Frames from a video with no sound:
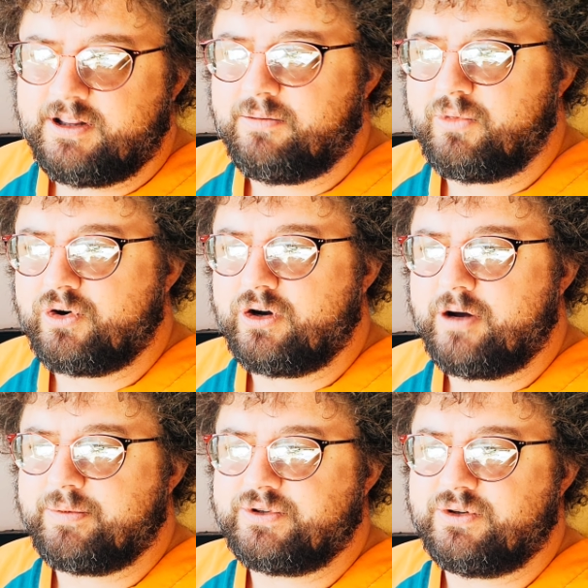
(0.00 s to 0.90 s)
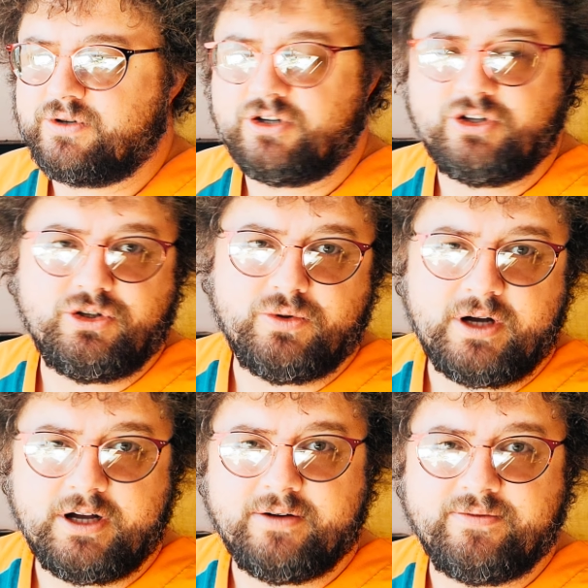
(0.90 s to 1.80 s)
the more opportunity you
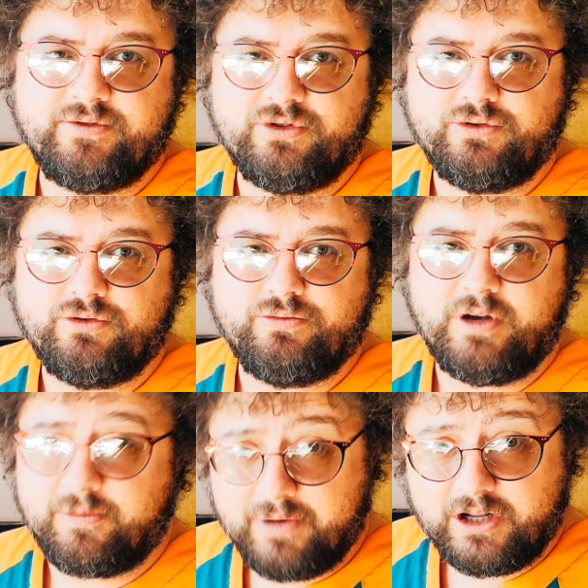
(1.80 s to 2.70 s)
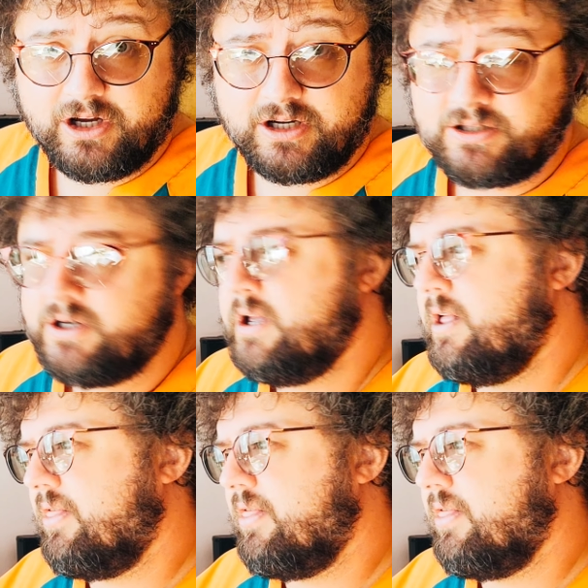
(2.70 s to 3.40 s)
have to make money on it.